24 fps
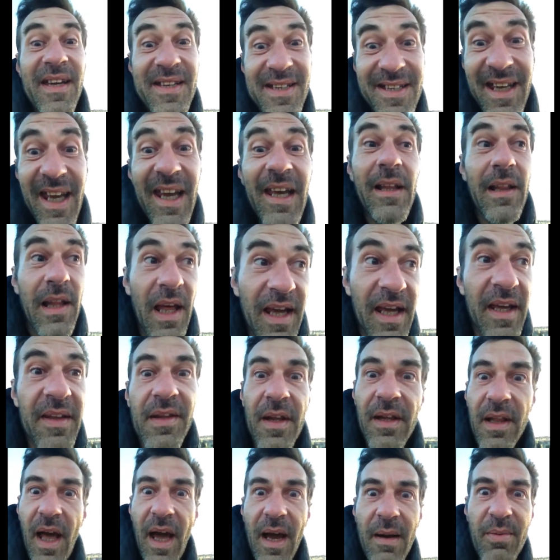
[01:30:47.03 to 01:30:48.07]
said, like in the
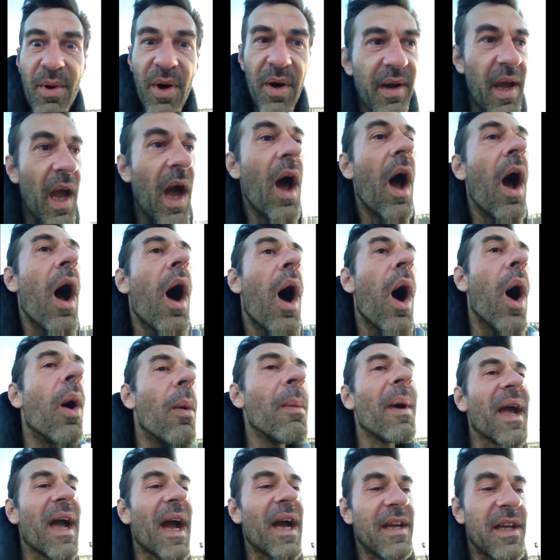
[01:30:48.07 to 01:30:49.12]
library. Oh
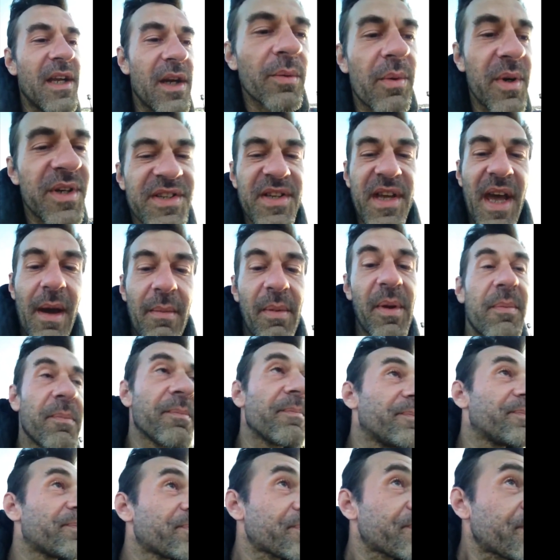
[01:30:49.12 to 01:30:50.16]
my god, you know what just
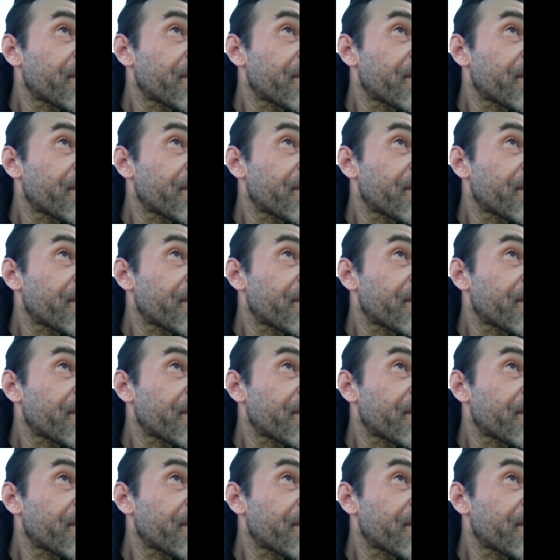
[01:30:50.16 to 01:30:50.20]
happened?